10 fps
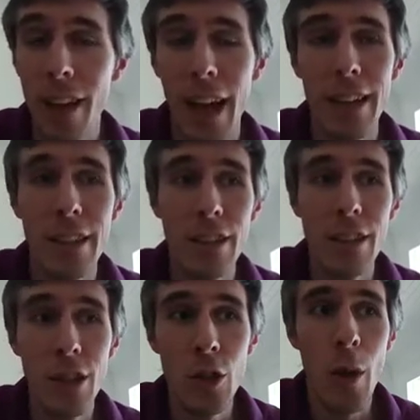And
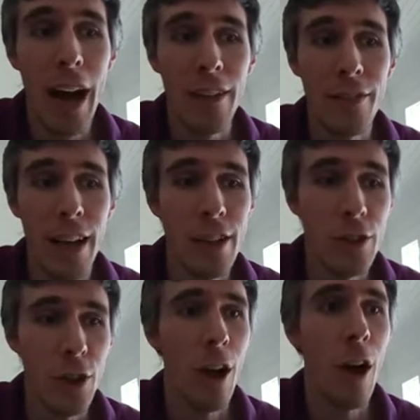you, as a
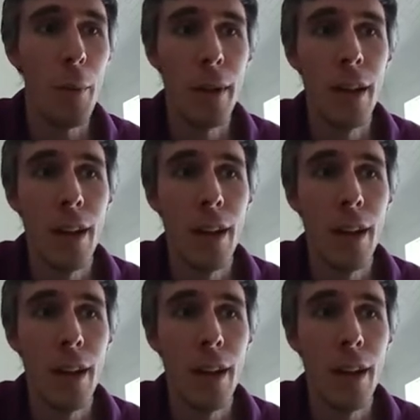sharp